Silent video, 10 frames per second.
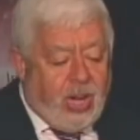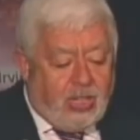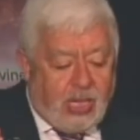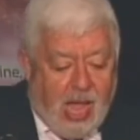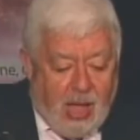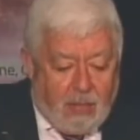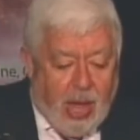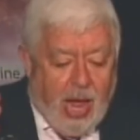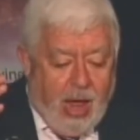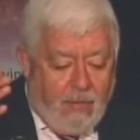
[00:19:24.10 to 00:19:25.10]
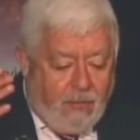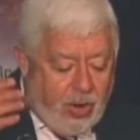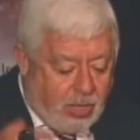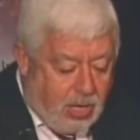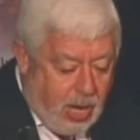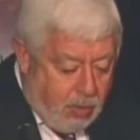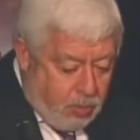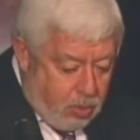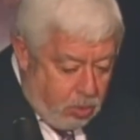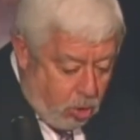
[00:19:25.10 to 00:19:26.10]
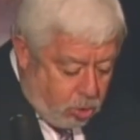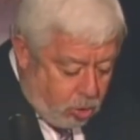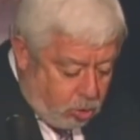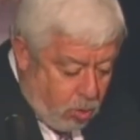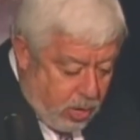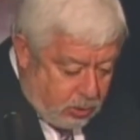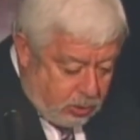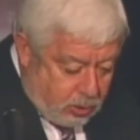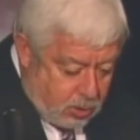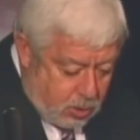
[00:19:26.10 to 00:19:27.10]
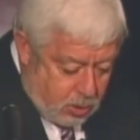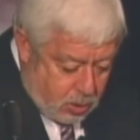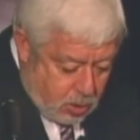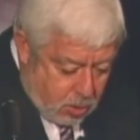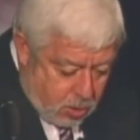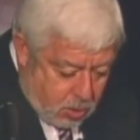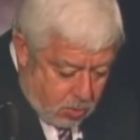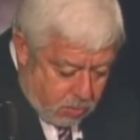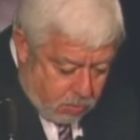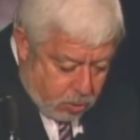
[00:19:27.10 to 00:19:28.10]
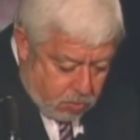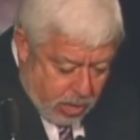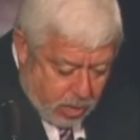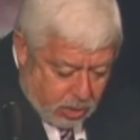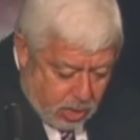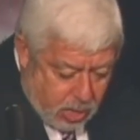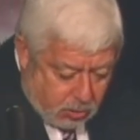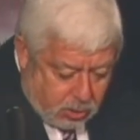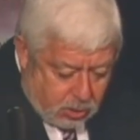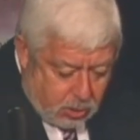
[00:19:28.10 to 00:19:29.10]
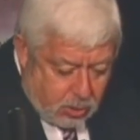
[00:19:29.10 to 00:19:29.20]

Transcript: time, every time, not just once, but many times,